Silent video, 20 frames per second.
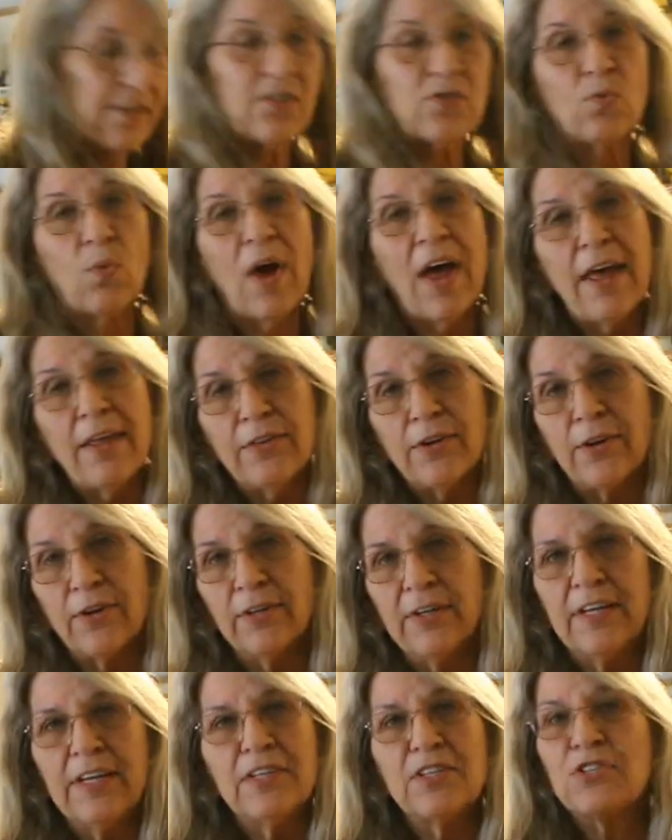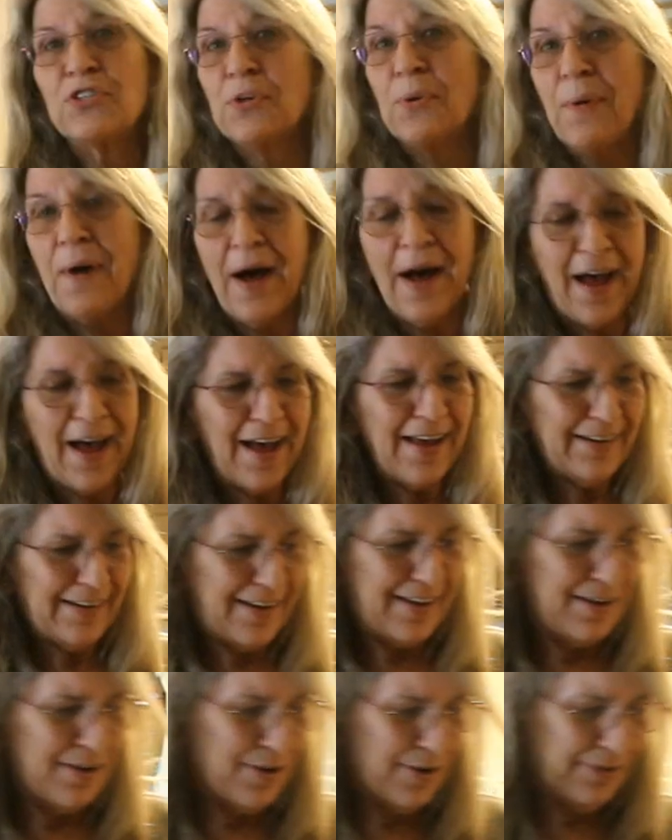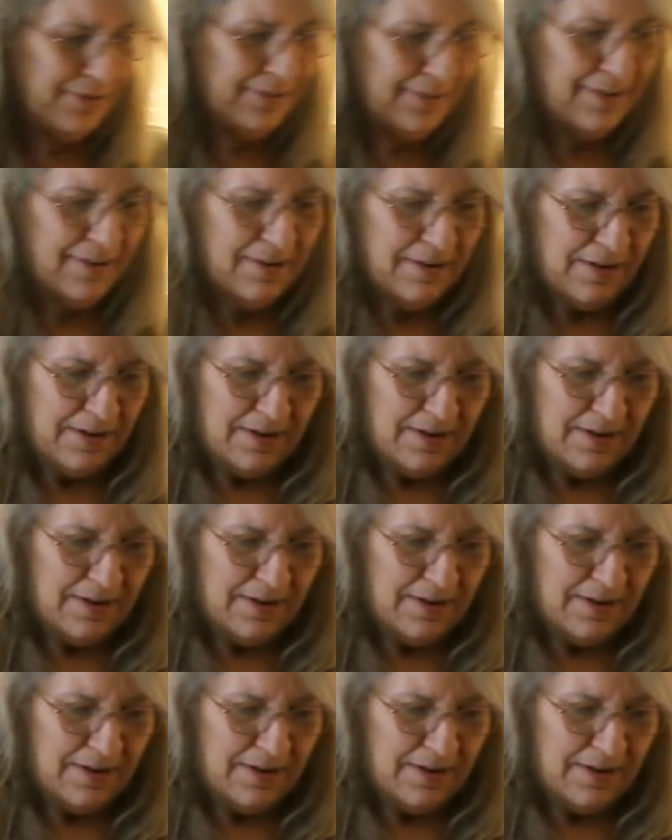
This weather is so hot here.